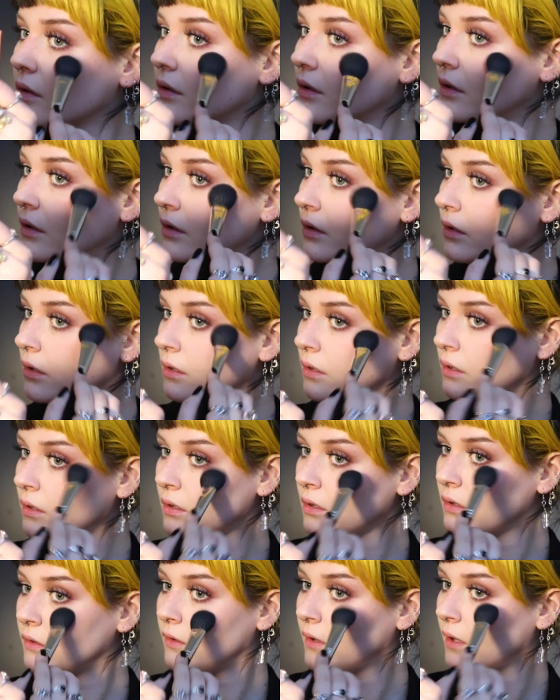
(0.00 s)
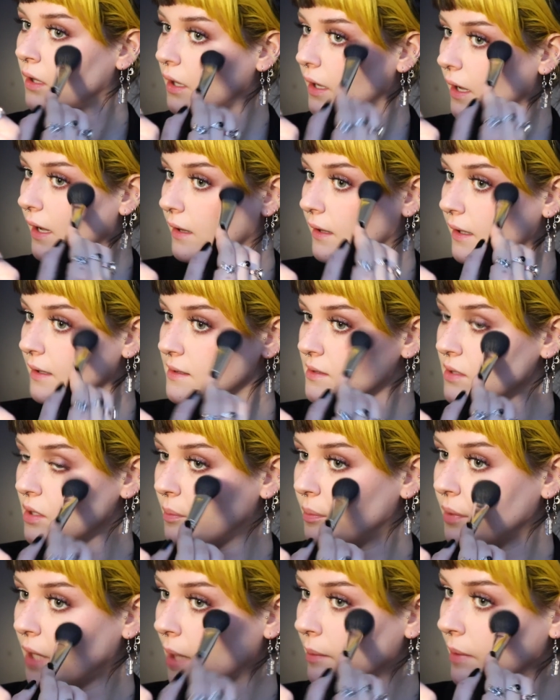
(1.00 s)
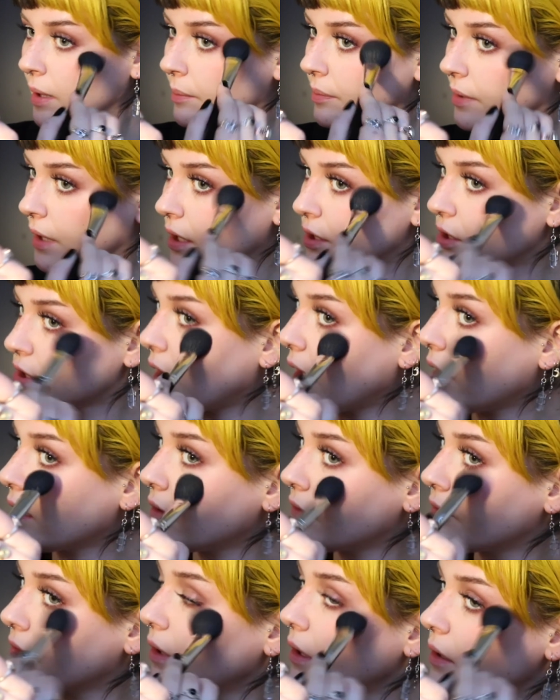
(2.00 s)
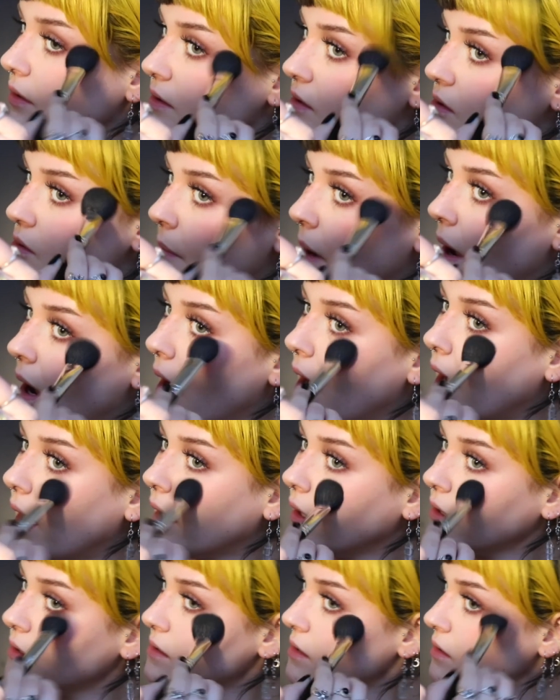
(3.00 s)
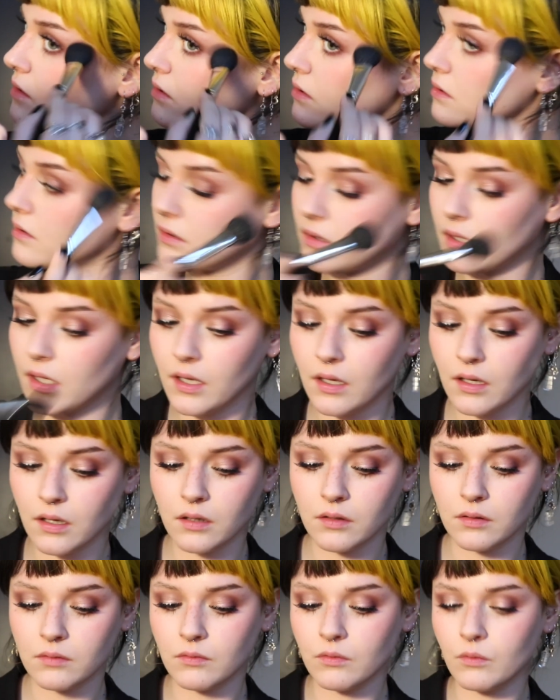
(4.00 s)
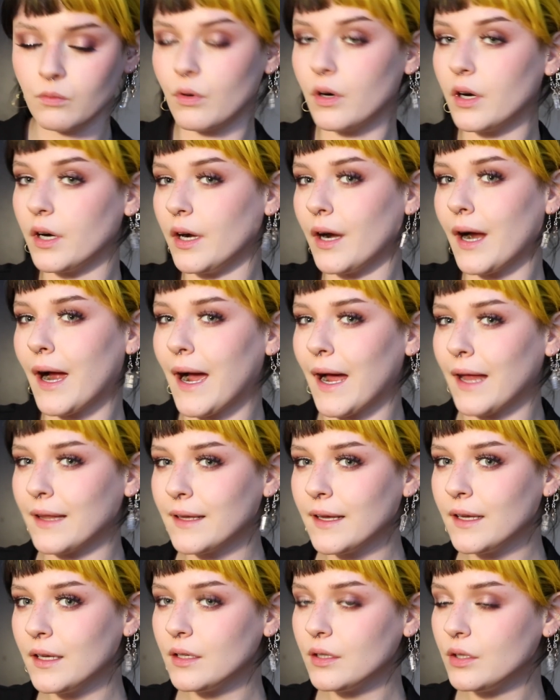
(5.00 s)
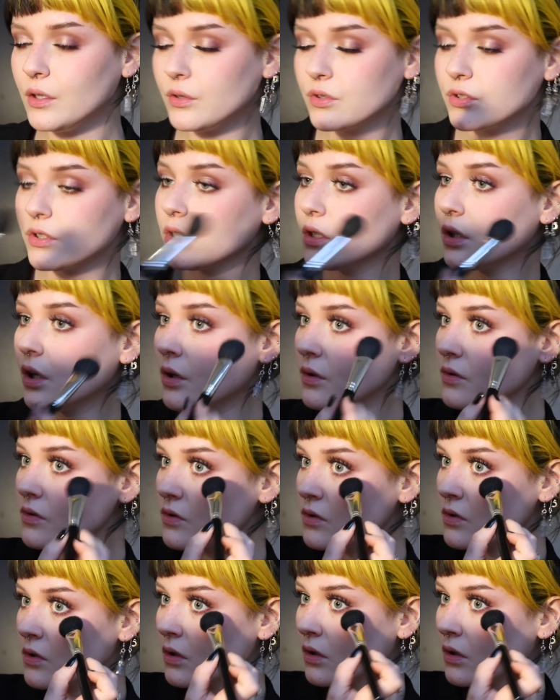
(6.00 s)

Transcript: And I like to apply my blush kind of close to my eyes, like where a highlight usually goes.